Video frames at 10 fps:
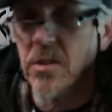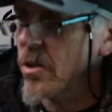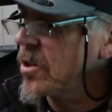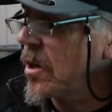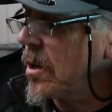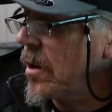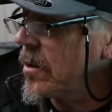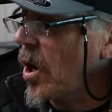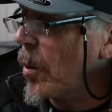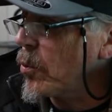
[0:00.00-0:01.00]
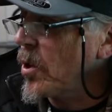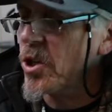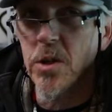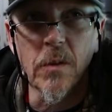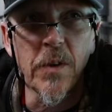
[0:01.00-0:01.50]
such as the
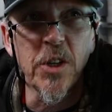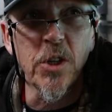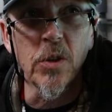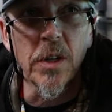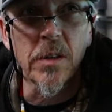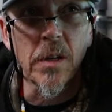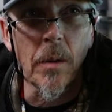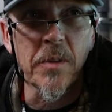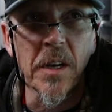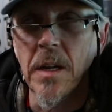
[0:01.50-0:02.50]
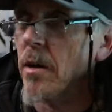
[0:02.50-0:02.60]
operation of each unit, and I'm taking